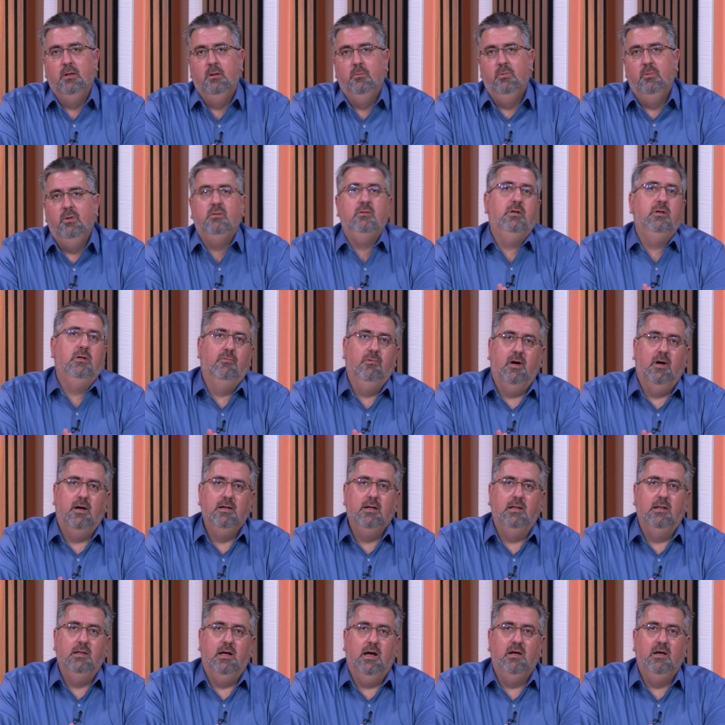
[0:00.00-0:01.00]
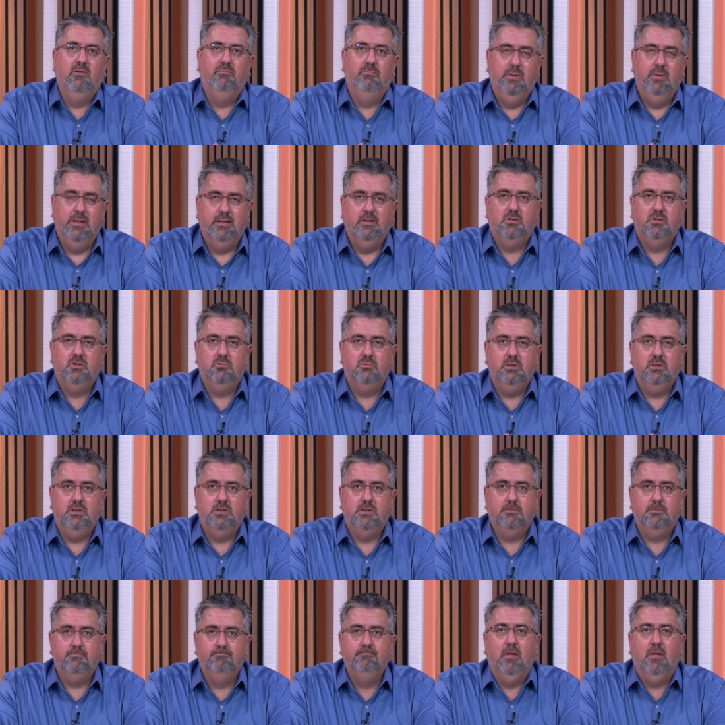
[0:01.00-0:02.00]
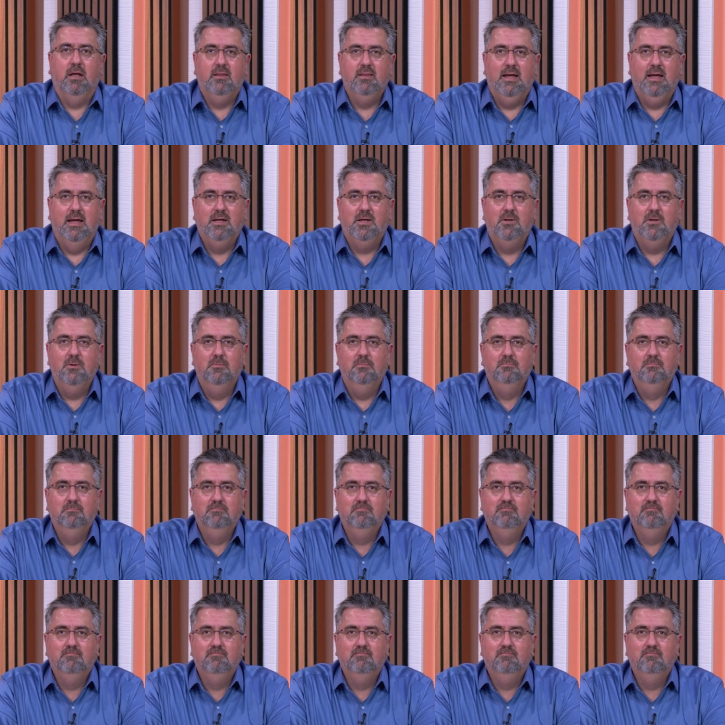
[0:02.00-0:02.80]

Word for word: with Iran Alive Ministries. Thank you.